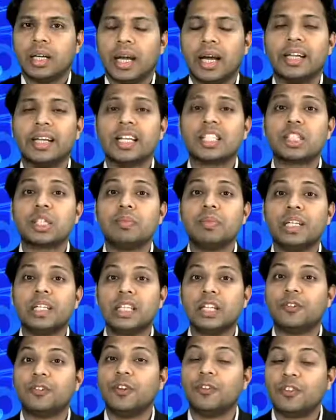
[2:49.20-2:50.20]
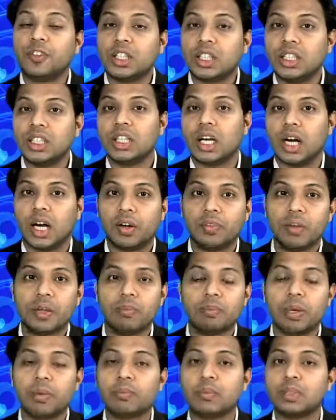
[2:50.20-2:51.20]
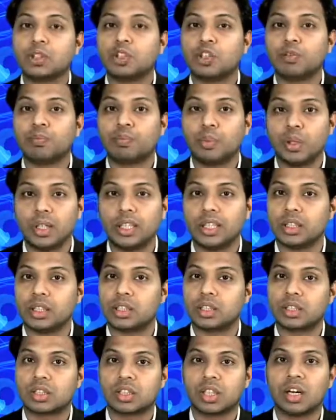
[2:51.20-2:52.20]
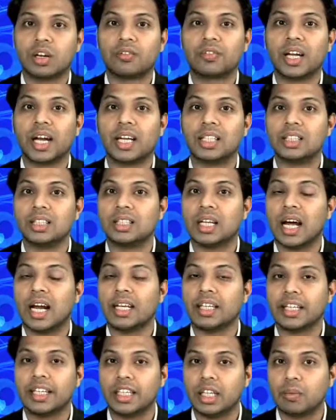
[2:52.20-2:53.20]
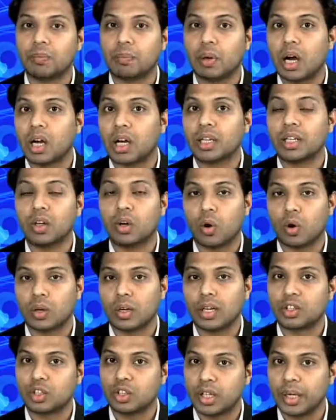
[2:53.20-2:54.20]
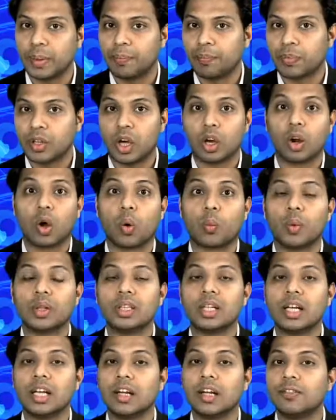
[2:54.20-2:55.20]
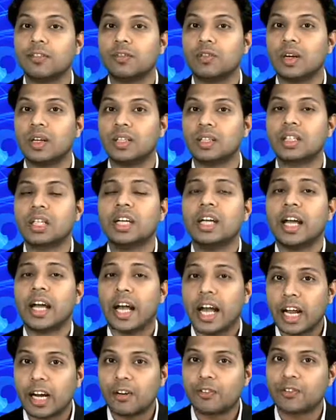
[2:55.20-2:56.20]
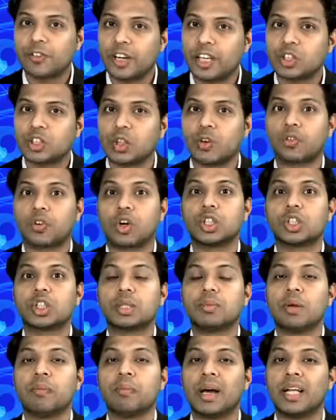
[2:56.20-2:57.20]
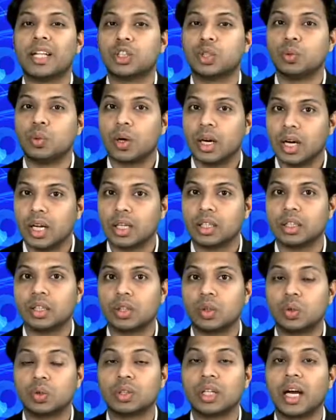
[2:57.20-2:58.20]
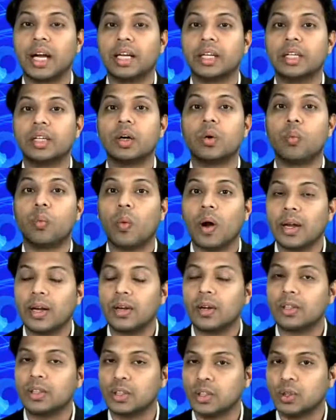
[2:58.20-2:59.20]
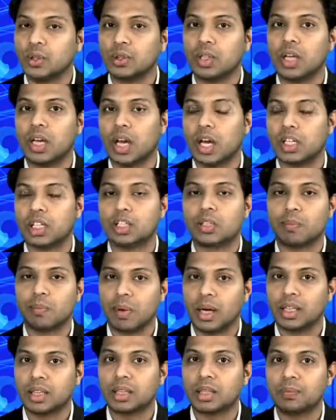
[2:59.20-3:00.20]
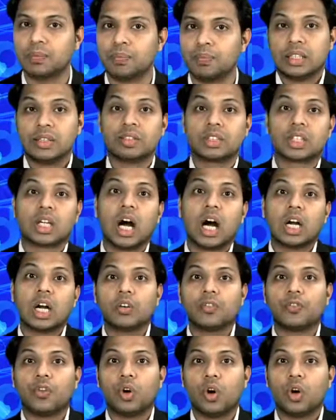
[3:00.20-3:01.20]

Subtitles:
An estimated 1,500 members of police staff gathered at Eden Park in Auckland today, along with the loved ones and friends of Constable Mathew Hunt, who died while on duty last month. There was a guard of